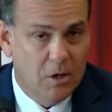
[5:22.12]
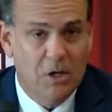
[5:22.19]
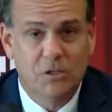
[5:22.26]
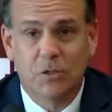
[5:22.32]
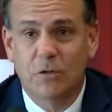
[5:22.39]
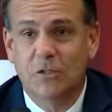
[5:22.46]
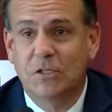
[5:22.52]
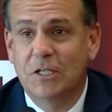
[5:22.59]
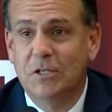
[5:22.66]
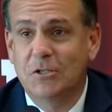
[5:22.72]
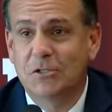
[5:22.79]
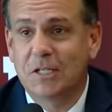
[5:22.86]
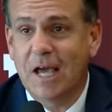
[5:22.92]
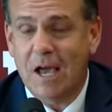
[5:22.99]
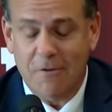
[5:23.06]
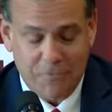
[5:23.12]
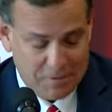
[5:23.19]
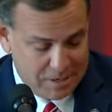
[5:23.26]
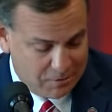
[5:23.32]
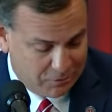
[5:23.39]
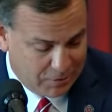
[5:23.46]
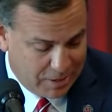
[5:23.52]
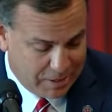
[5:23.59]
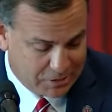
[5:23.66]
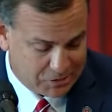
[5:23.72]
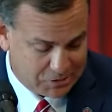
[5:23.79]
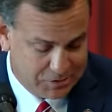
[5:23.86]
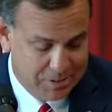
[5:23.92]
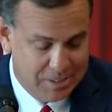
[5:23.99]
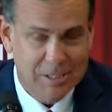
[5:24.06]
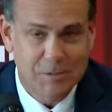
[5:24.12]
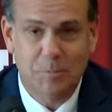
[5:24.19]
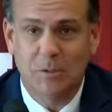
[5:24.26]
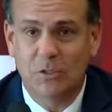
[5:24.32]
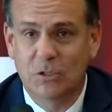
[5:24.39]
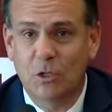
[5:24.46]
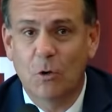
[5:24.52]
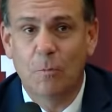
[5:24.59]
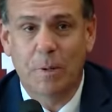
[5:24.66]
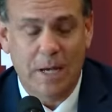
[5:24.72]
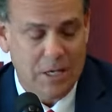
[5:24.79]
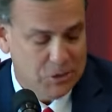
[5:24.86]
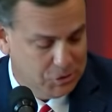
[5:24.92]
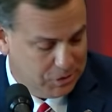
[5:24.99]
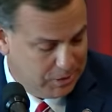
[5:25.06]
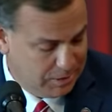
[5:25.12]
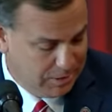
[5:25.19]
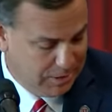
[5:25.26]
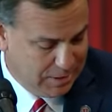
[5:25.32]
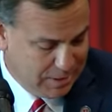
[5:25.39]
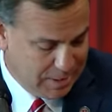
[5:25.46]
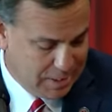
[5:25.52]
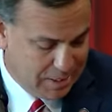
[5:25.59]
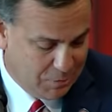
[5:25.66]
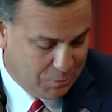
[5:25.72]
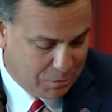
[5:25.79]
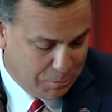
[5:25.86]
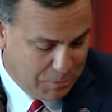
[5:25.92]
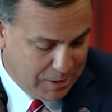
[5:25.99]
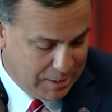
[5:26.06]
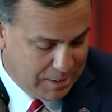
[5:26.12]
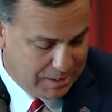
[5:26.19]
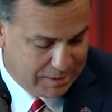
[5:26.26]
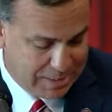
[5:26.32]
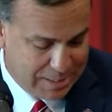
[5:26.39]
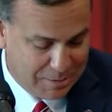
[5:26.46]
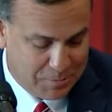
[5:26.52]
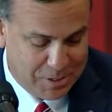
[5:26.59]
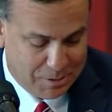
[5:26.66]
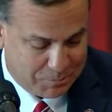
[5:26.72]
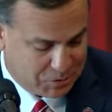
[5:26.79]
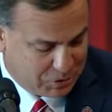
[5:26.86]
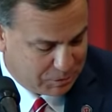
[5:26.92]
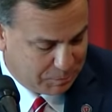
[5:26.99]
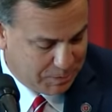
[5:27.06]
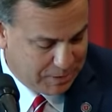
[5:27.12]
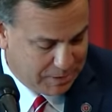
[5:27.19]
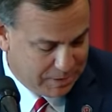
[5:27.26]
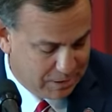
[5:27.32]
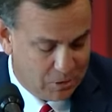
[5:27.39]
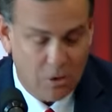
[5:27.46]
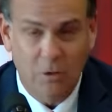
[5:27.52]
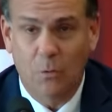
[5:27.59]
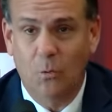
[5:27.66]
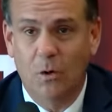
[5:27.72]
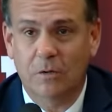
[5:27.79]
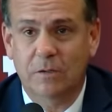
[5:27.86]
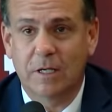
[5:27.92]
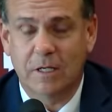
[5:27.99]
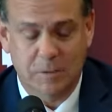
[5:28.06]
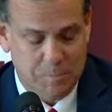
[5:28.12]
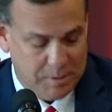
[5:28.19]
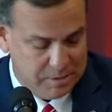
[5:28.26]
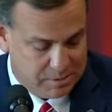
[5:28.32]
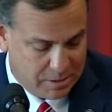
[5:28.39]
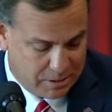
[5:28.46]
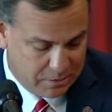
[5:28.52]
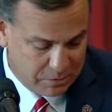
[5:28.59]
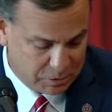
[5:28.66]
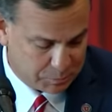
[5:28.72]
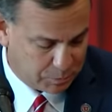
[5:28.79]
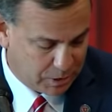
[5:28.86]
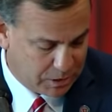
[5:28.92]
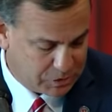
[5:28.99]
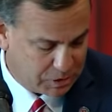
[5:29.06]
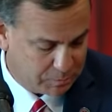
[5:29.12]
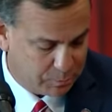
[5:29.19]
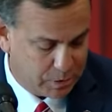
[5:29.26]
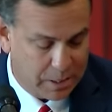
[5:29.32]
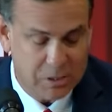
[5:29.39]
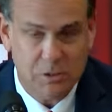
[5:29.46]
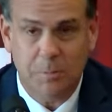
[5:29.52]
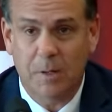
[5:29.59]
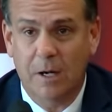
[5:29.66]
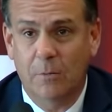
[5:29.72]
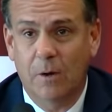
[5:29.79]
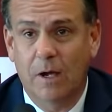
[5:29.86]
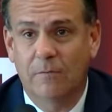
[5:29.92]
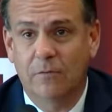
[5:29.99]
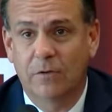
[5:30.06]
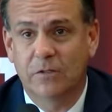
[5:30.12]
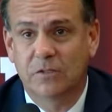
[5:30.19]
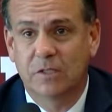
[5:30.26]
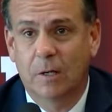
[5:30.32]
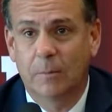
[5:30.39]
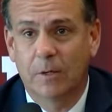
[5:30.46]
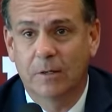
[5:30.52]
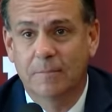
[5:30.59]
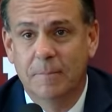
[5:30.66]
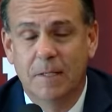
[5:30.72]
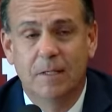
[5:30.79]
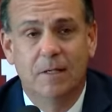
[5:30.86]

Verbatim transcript: Also, the senior staff in athletics has been so patient uh, with me and getting me up to speed on all the work that has been done on this project prior to my arrival this summer.